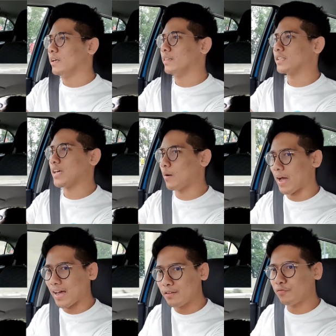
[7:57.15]
That's how
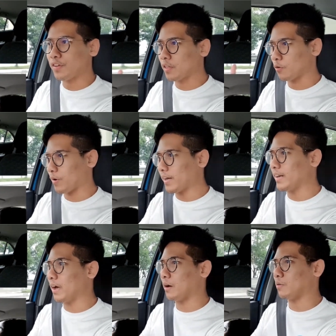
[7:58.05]
I feel right
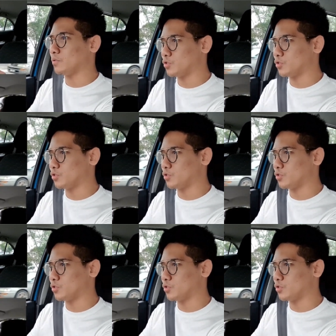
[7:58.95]
now